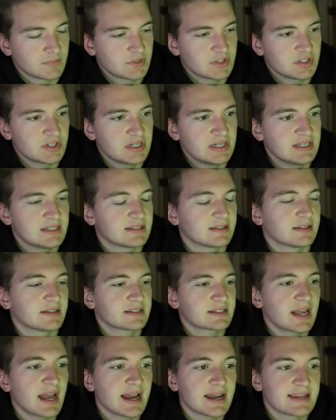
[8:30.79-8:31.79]
Jeez,
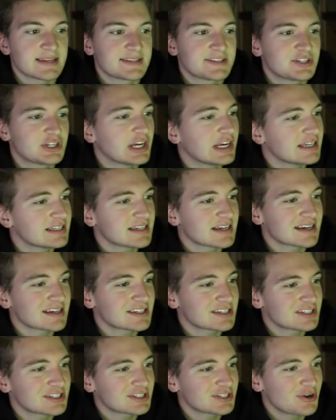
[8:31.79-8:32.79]
this guy is chasing
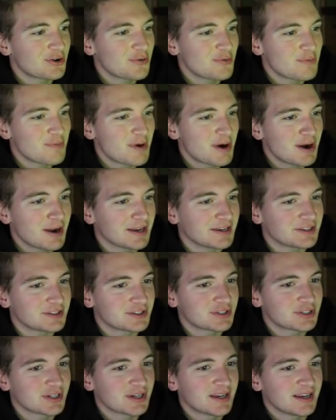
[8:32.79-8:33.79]
so
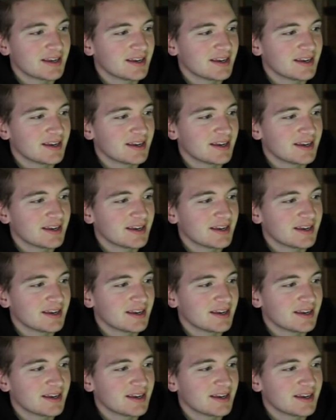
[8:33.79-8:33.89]
much.